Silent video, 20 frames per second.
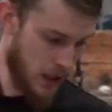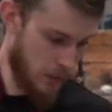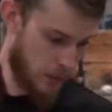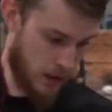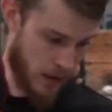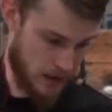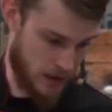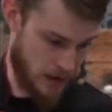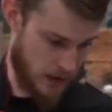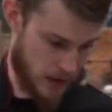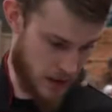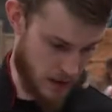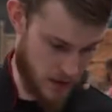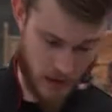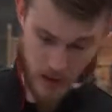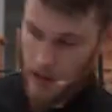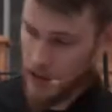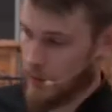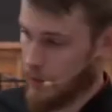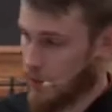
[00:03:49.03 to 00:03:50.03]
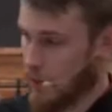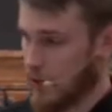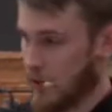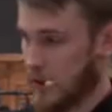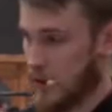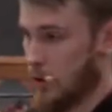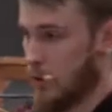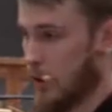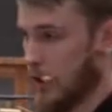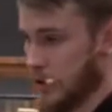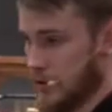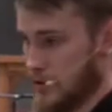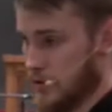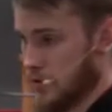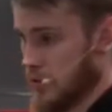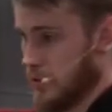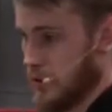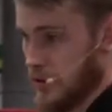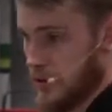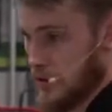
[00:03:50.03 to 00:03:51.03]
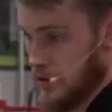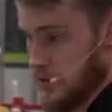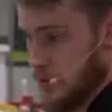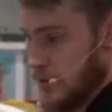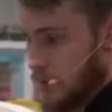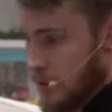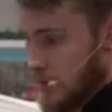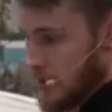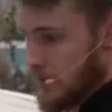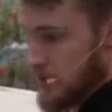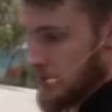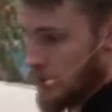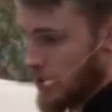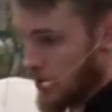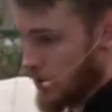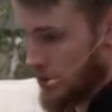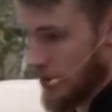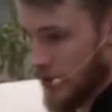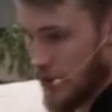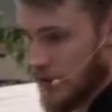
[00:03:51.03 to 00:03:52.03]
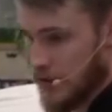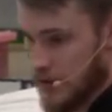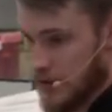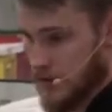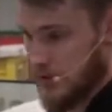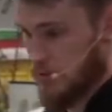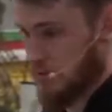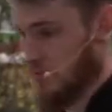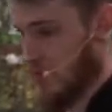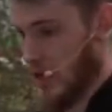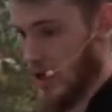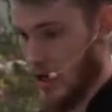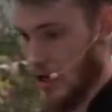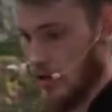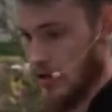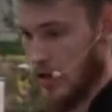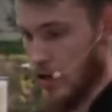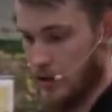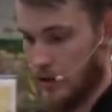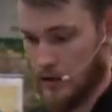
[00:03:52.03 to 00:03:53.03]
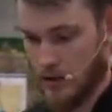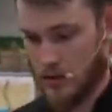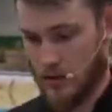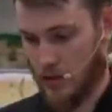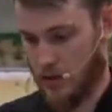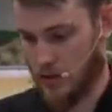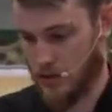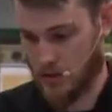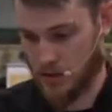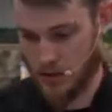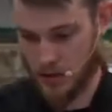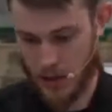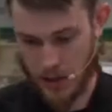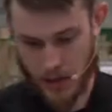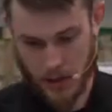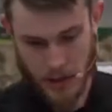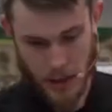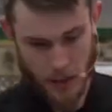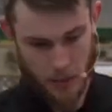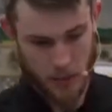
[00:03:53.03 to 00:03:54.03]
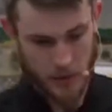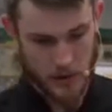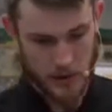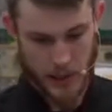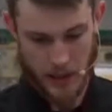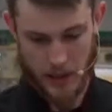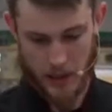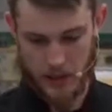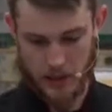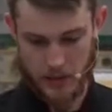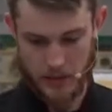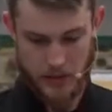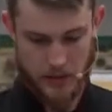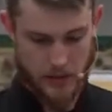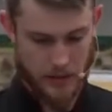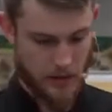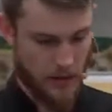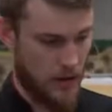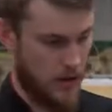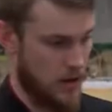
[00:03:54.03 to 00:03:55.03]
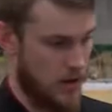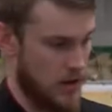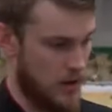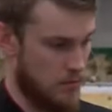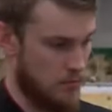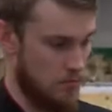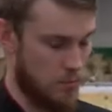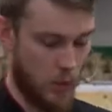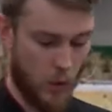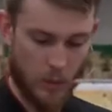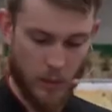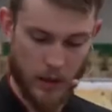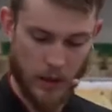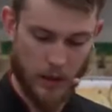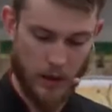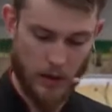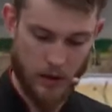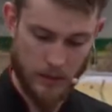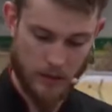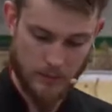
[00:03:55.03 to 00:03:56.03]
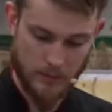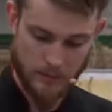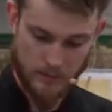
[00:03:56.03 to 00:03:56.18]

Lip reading: But today we want it quick, so we just went with a small dice. And that's going to just take a couple seconds and won't be long.